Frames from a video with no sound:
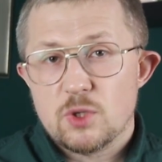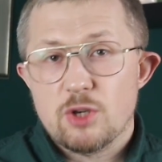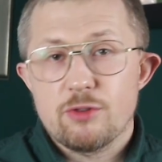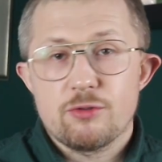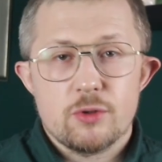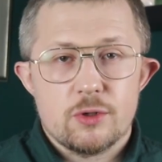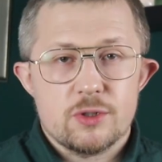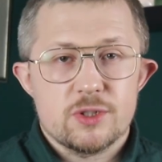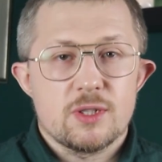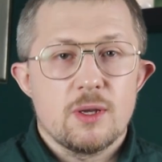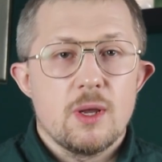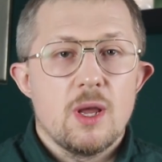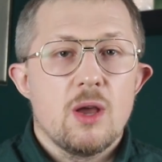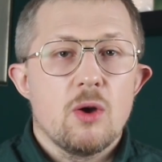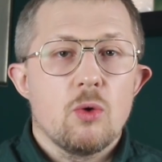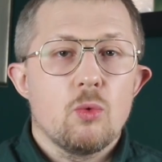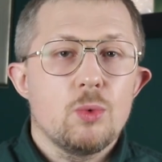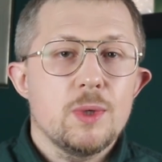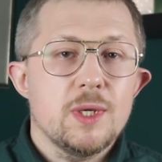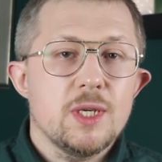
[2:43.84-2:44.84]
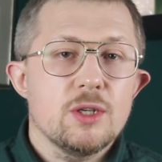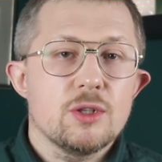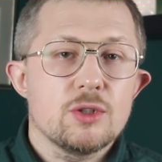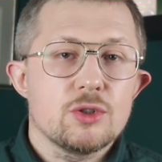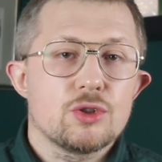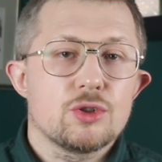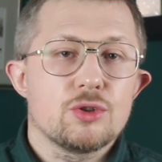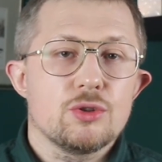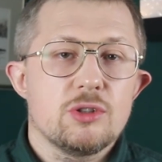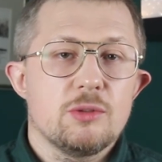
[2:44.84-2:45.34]
Of course, we
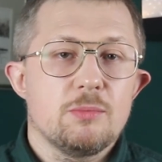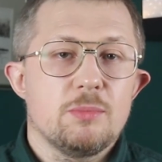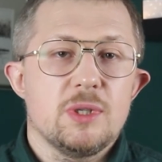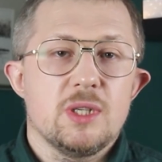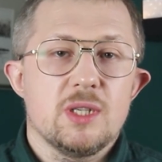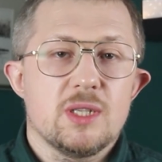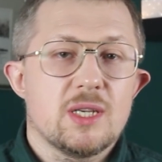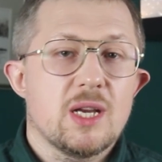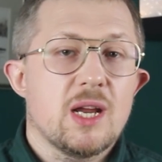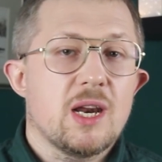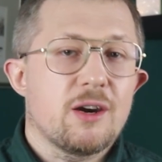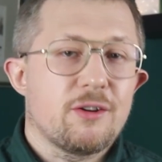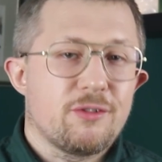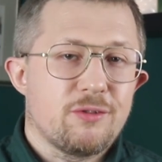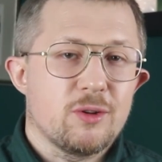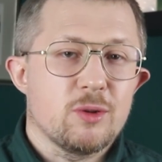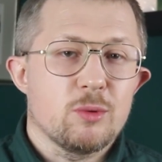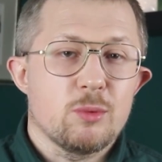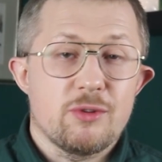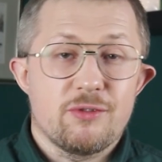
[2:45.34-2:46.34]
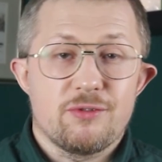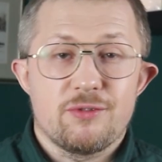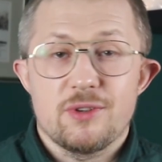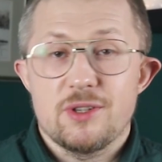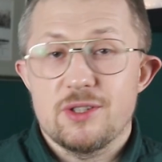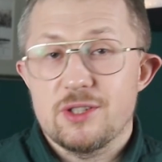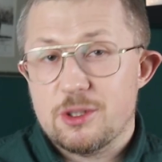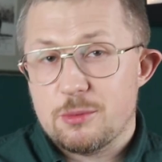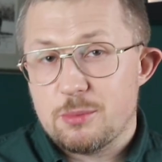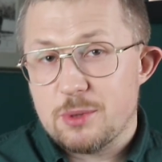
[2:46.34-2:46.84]
should be careful with
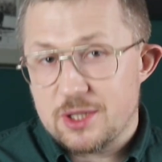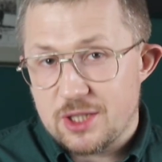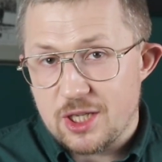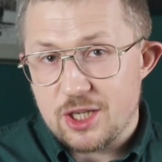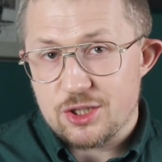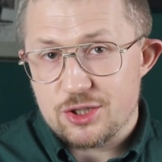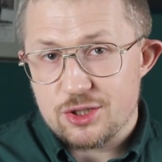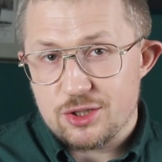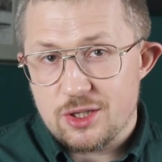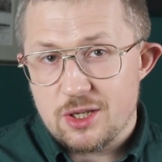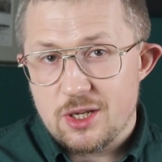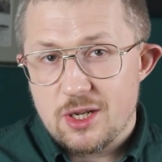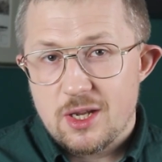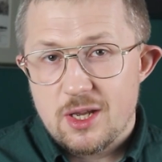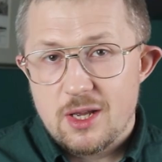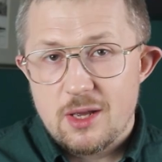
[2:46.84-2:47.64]
interpretation.